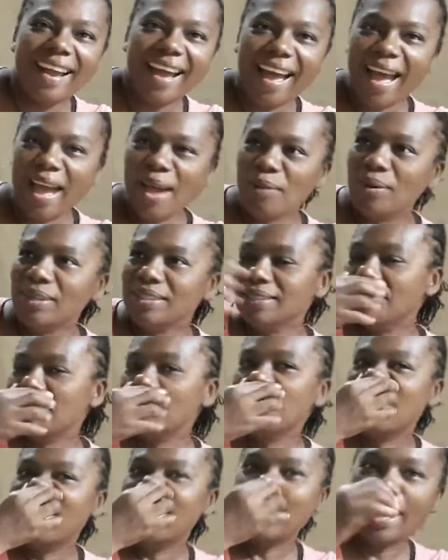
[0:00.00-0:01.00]
I want a
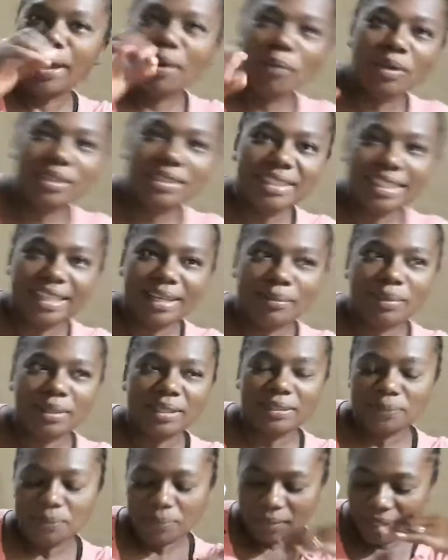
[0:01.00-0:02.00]
ball, I wanted that.
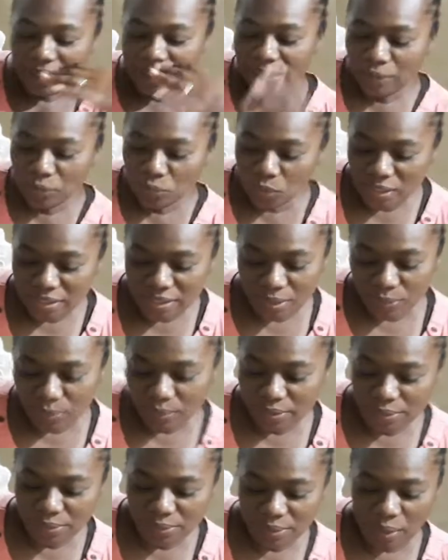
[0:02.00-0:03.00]
But then what I
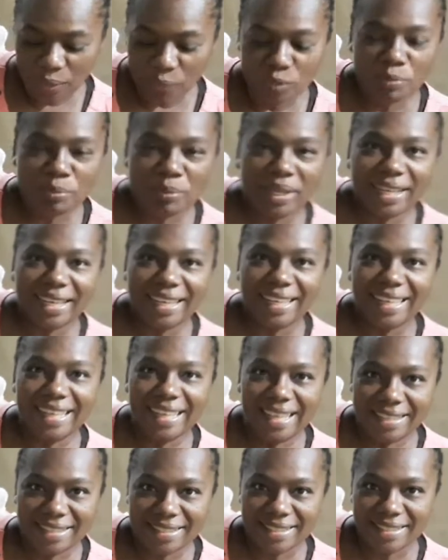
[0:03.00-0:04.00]
would do, I would make a
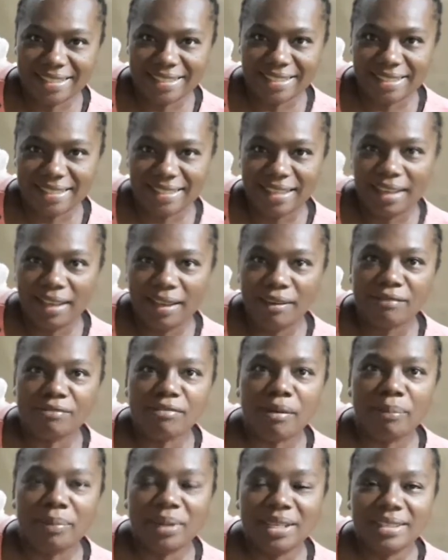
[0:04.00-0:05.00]
list
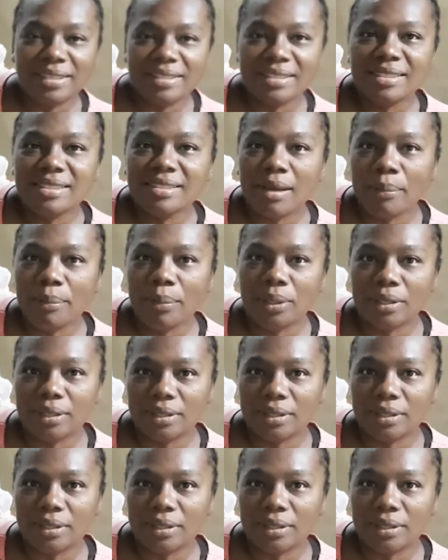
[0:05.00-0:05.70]
from in the summer,